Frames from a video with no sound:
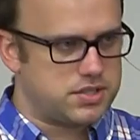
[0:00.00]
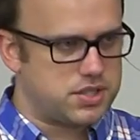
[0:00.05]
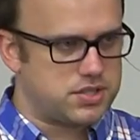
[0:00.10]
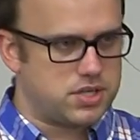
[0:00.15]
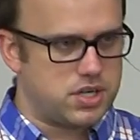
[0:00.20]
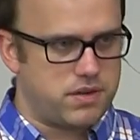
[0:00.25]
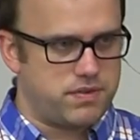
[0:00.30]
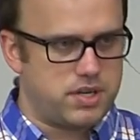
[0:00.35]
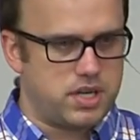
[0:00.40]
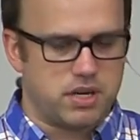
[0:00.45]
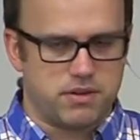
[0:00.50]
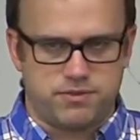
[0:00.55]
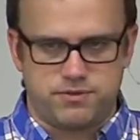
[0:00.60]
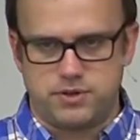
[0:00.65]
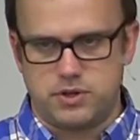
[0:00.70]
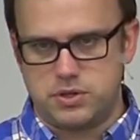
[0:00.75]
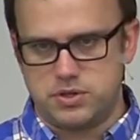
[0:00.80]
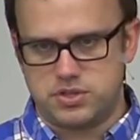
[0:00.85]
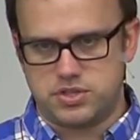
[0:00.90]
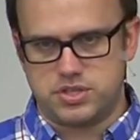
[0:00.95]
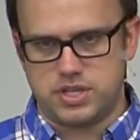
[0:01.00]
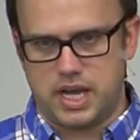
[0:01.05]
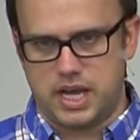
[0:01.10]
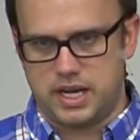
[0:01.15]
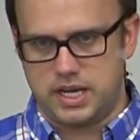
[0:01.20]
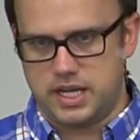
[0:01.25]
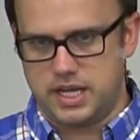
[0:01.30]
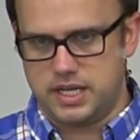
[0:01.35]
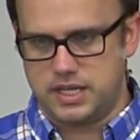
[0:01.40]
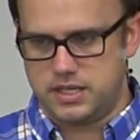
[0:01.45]
English Dictionary. If you get a full
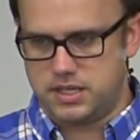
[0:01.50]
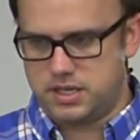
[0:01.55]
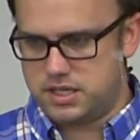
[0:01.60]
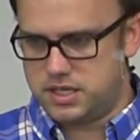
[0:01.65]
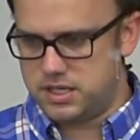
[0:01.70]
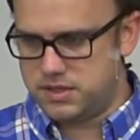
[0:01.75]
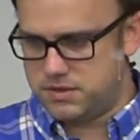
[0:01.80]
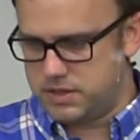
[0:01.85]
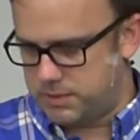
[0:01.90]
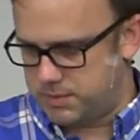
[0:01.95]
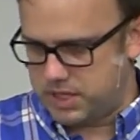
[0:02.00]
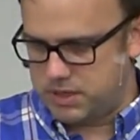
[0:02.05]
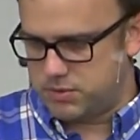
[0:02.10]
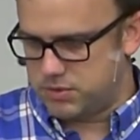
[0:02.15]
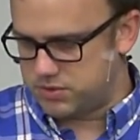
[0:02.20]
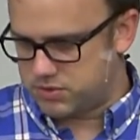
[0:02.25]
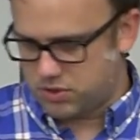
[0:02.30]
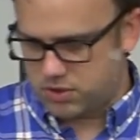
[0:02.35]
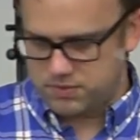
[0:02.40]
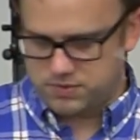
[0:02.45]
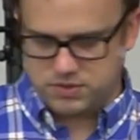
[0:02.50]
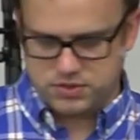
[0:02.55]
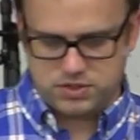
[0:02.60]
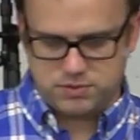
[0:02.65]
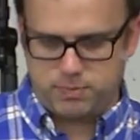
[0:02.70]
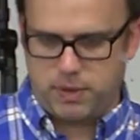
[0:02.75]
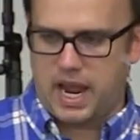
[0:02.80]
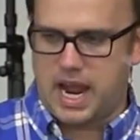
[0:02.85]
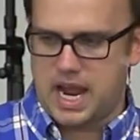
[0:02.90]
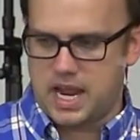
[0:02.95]
set, it could. I mean, it will sort of
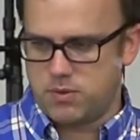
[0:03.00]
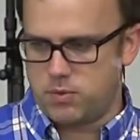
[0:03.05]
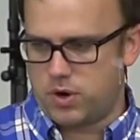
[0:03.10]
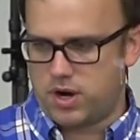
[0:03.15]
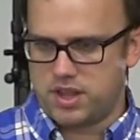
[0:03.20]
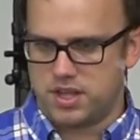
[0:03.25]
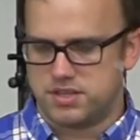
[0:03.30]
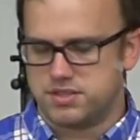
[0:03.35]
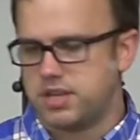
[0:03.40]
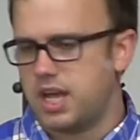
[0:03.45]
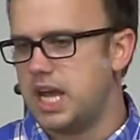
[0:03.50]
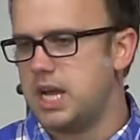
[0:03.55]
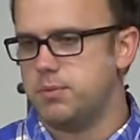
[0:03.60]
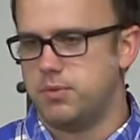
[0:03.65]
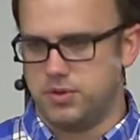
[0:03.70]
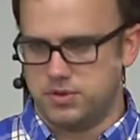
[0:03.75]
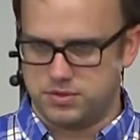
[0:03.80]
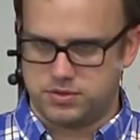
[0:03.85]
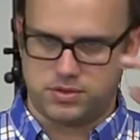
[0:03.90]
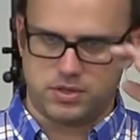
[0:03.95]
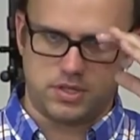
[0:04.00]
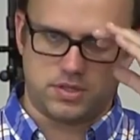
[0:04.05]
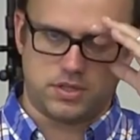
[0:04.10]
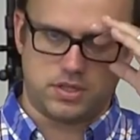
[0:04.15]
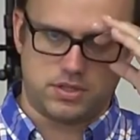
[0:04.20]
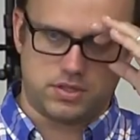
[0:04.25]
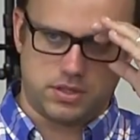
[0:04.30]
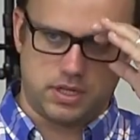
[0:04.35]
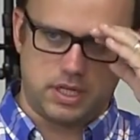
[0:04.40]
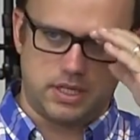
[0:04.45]
span one of these tables.
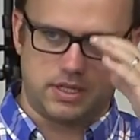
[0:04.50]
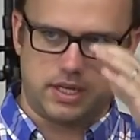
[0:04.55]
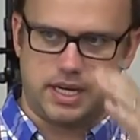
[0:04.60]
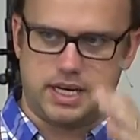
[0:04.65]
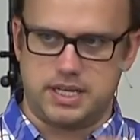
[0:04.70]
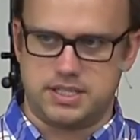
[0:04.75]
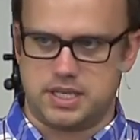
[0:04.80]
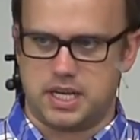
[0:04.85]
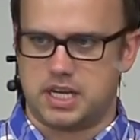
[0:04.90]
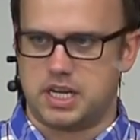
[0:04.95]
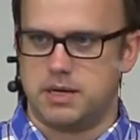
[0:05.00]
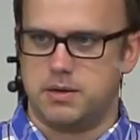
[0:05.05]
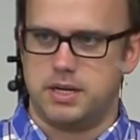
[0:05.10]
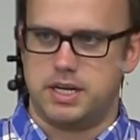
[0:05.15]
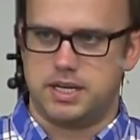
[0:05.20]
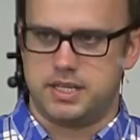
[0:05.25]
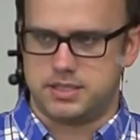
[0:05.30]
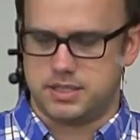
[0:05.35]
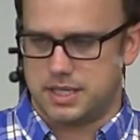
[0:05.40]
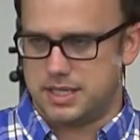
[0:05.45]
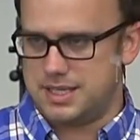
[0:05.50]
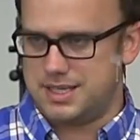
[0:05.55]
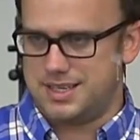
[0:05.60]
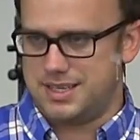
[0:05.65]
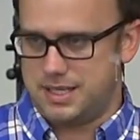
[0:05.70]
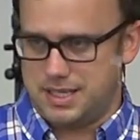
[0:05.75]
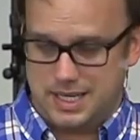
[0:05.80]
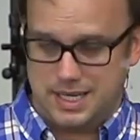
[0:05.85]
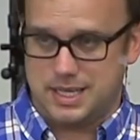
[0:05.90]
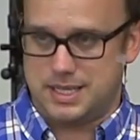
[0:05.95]
It is.
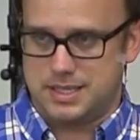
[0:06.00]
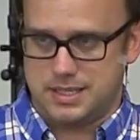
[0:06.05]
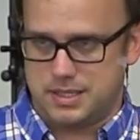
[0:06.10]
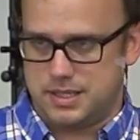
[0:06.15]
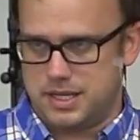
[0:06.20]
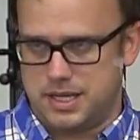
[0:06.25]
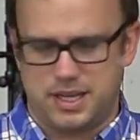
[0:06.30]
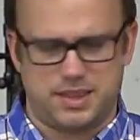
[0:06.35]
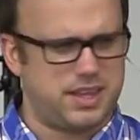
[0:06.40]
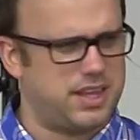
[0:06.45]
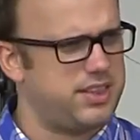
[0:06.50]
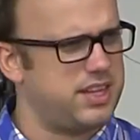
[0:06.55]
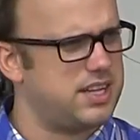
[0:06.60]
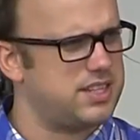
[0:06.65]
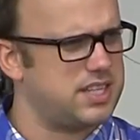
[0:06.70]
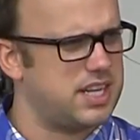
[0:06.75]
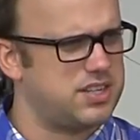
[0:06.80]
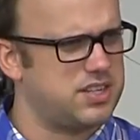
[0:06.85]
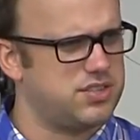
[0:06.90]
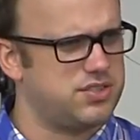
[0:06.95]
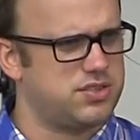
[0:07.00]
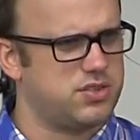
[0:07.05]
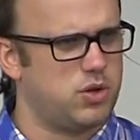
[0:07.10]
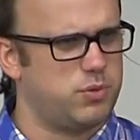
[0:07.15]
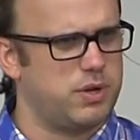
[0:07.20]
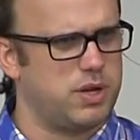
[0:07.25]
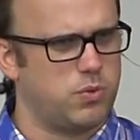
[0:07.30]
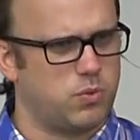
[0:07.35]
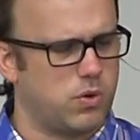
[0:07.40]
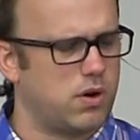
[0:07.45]
I think it's actually
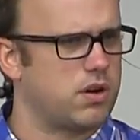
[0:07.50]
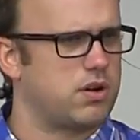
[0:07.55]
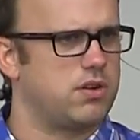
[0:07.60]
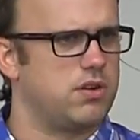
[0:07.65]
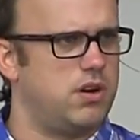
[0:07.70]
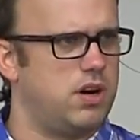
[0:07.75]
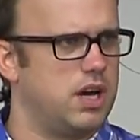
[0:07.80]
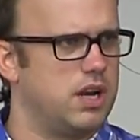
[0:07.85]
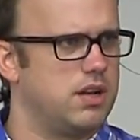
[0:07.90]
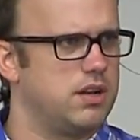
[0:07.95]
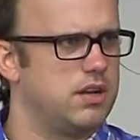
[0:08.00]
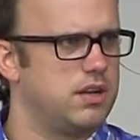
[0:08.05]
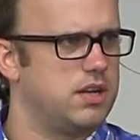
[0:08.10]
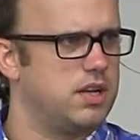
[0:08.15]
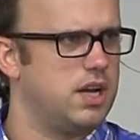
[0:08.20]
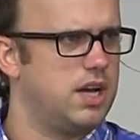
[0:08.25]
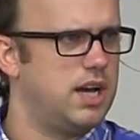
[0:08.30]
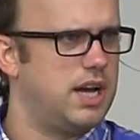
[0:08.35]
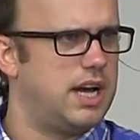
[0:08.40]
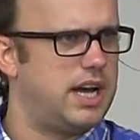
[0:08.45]
still being worked on.